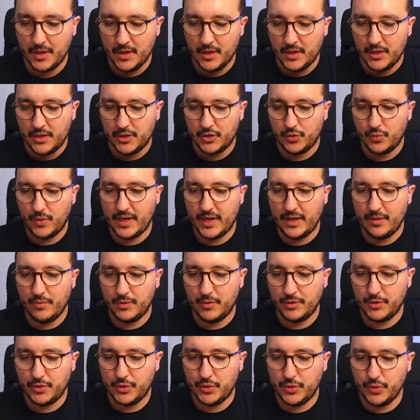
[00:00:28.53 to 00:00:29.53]
So what I
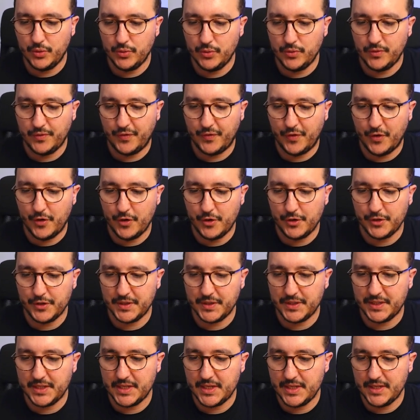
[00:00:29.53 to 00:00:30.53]
want to do
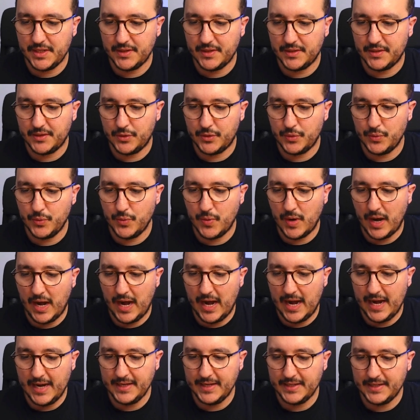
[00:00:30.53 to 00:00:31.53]
first is to
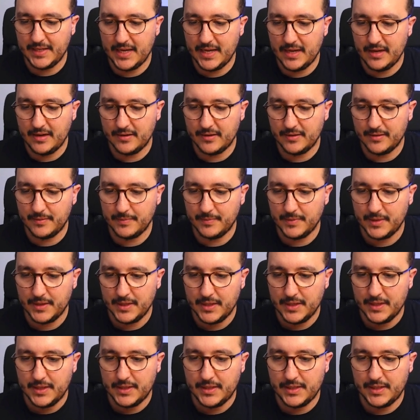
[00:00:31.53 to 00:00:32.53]
hide here
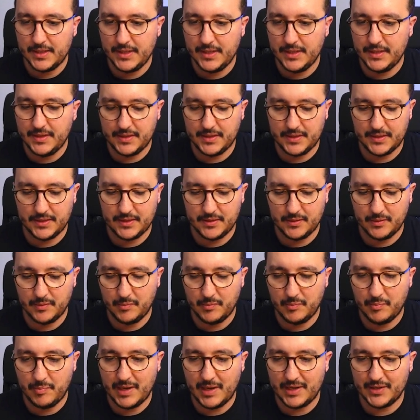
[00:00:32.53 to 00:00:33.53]
this
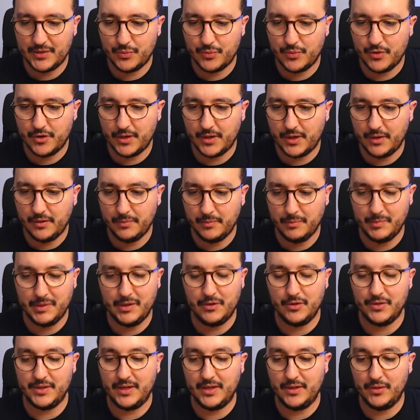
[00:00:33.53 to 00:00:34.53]
password
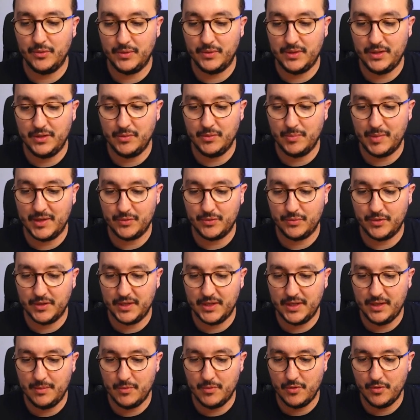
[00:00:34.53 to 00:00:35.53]
because I don't need the password
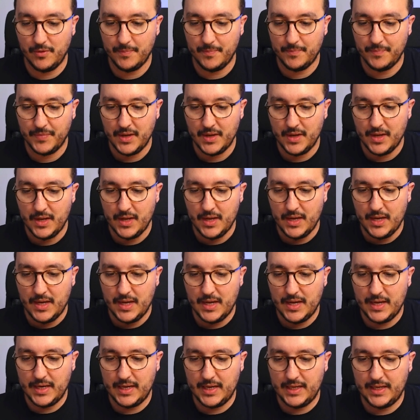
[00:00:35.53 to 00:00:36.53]
anymore.
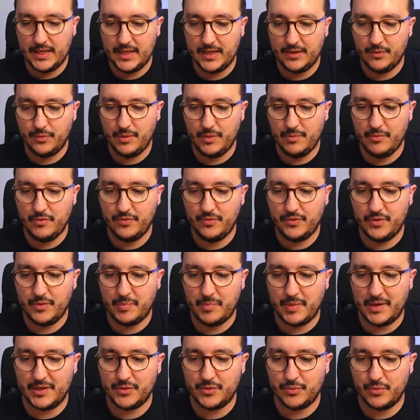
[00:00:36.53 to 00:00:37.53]
And I can remove the
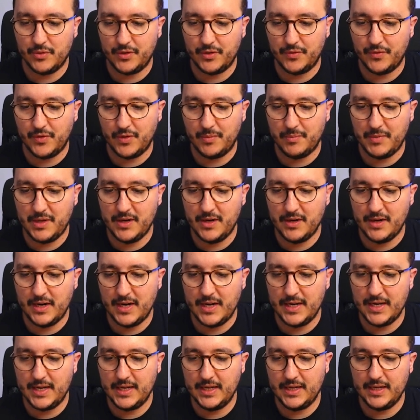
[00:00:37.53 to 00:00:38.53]
password from here
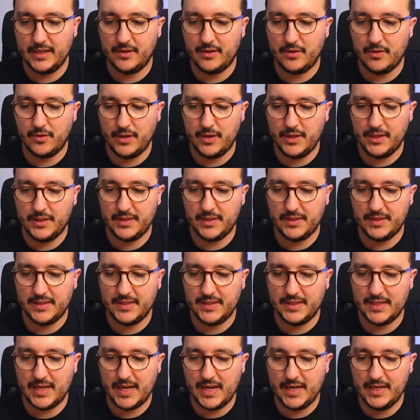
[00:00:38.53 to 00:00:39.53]
and I can call it
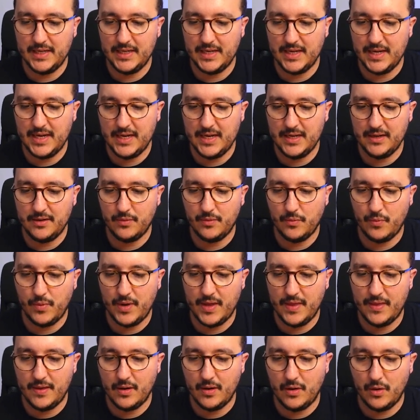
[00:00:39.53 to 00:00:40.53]
sign in
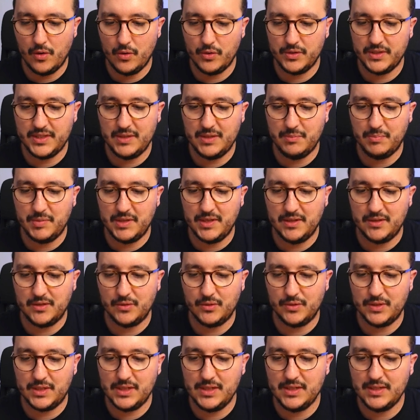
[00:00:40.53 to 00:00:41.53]
with OTP.
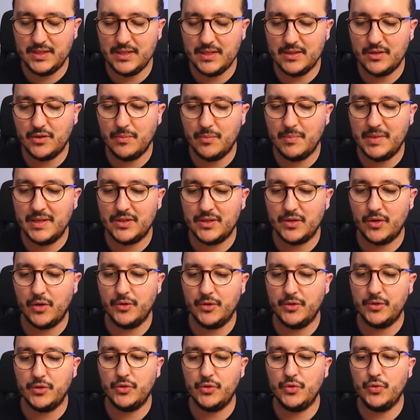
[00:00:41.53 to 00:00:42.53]
So this is the
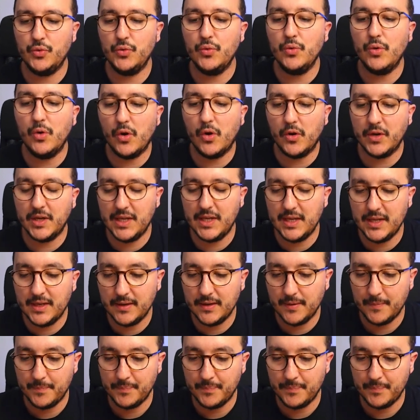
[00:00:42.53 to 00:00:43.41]
method to log in